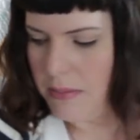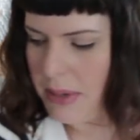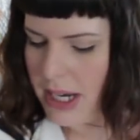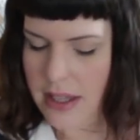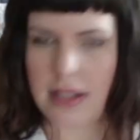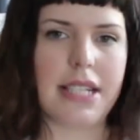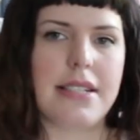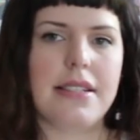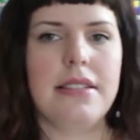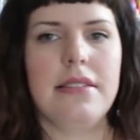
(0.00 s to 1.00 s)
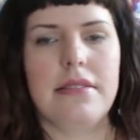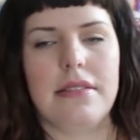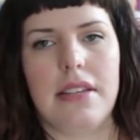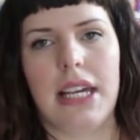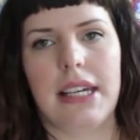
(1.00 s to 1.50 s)
by the dozen,
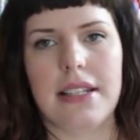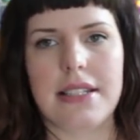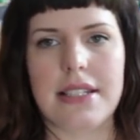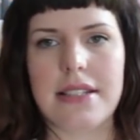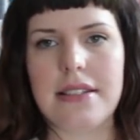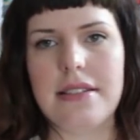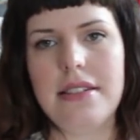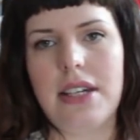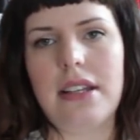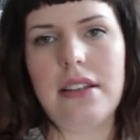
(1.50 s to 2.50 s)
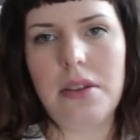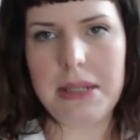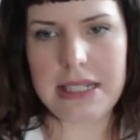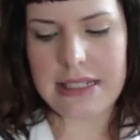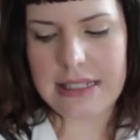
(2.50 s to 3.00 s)
you get a little
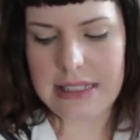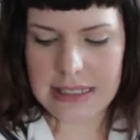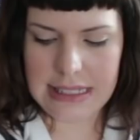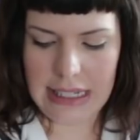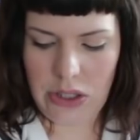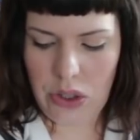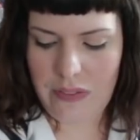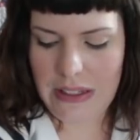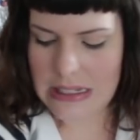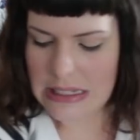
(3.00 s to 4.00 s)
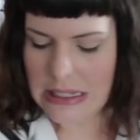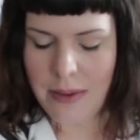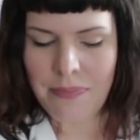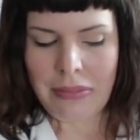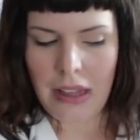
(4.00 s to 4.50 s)
bit tired of it.
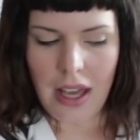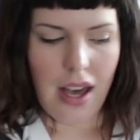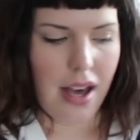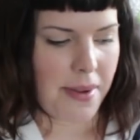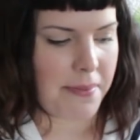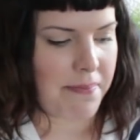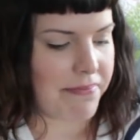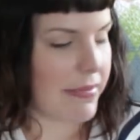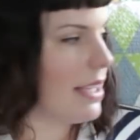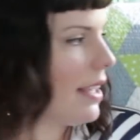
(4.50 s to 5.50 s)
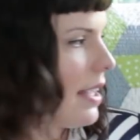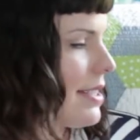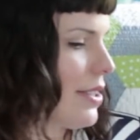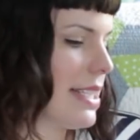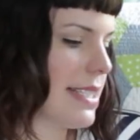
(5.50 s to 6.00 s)
Yeah,
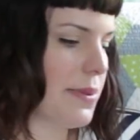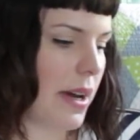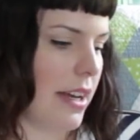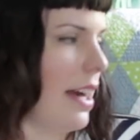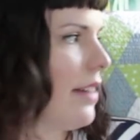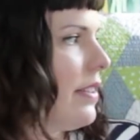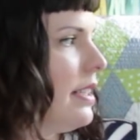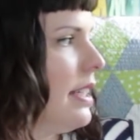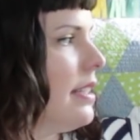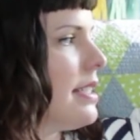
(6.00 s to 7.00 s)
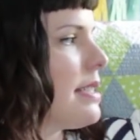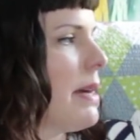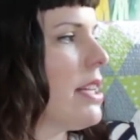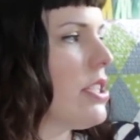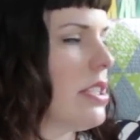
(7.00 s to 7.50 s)
so that's why I haven't knit as
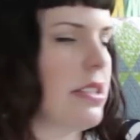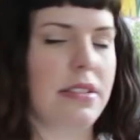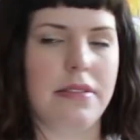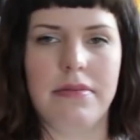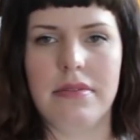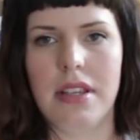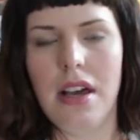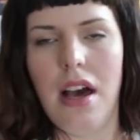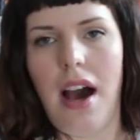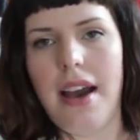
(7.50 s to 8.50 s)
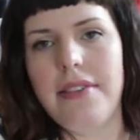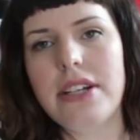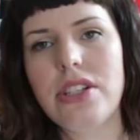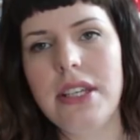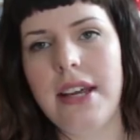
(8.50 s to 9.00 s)
much, and I've
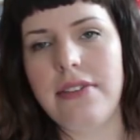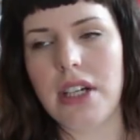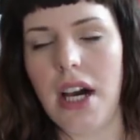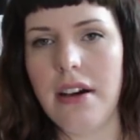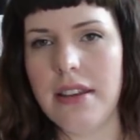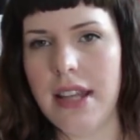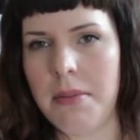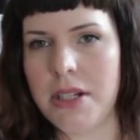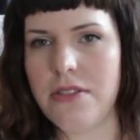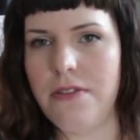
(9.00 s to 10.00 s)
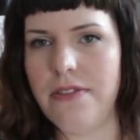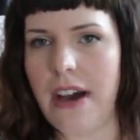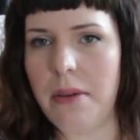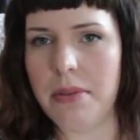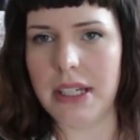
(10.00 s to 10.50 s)
actually never cut that much
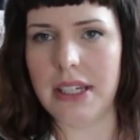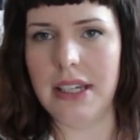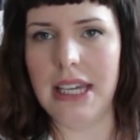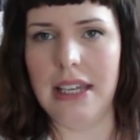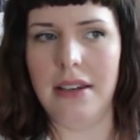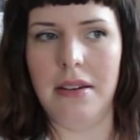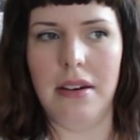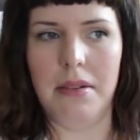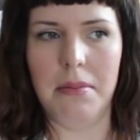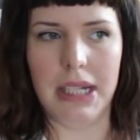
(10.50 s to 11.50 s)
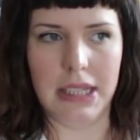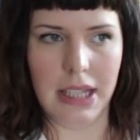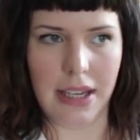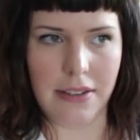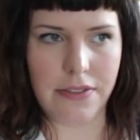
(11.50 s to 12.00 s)
fabric in my
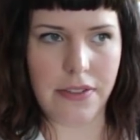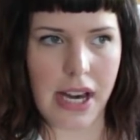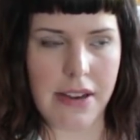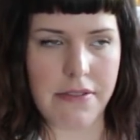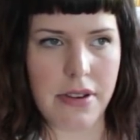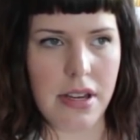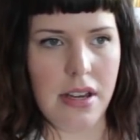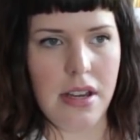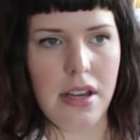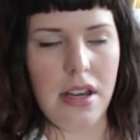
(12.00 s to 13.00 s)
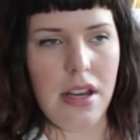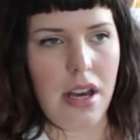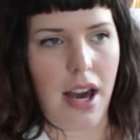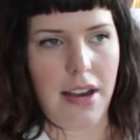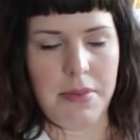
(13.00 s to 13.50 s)
life. I've
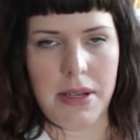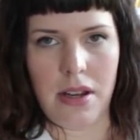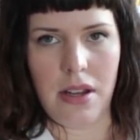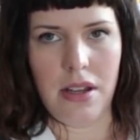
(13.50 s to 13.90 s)
been